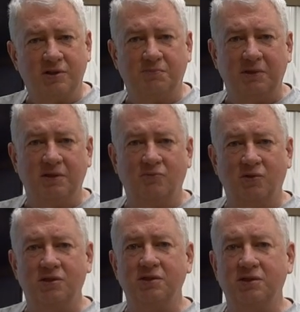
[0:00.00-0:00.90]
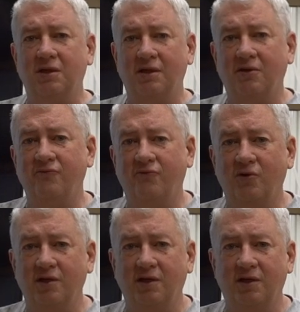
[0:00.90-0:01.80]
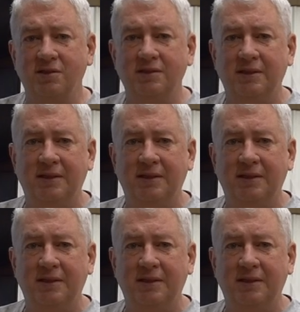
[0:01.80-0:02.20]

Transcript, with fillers: speed, which is 140 knots,